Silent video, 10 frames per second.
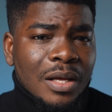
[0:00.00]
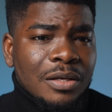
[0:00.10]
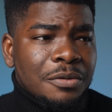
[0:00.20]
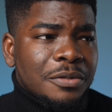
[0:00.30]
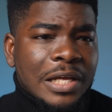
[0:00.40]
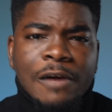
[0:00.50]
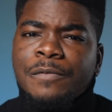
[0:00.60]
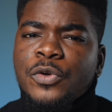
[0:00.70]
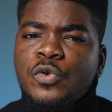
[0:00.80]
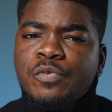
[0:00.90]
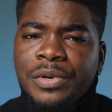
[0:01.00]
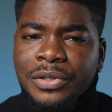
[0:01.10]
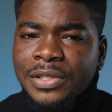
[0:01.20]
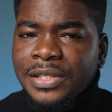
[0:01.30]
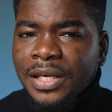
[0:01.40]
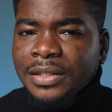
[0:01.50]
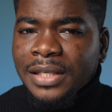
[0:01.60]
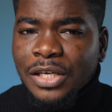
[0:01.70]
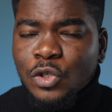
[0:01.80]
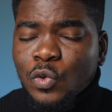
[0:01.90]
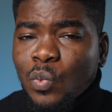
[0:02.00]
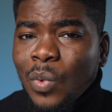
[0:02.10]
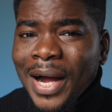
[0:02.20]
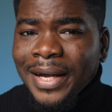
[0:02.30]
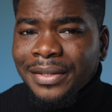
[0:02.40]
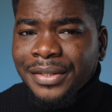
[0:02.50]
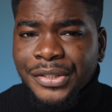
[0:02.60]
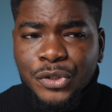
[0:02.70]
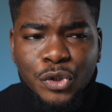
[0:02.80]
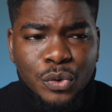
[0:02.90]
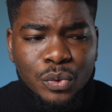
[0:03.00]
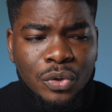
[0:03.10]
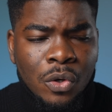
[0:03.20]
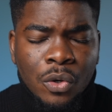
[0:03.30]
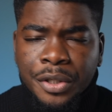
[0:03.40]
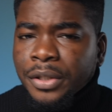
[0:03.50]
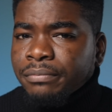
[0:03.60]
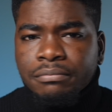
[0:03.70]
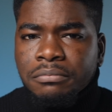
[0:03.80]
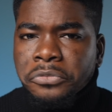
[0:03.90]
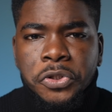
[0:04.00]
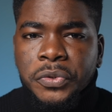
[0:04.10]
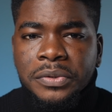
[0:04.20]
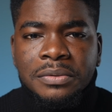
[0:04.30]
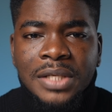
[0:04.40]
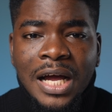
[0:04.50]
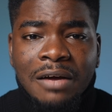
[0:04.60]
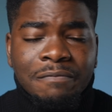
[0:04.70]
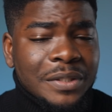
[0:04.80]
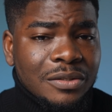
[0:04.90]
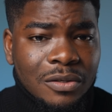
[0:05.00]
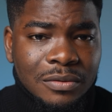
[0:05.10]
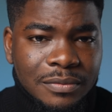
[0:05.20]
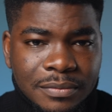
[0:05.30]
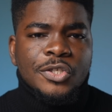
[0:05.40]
there have been numerous takes as to why this should or shouldn't have been done.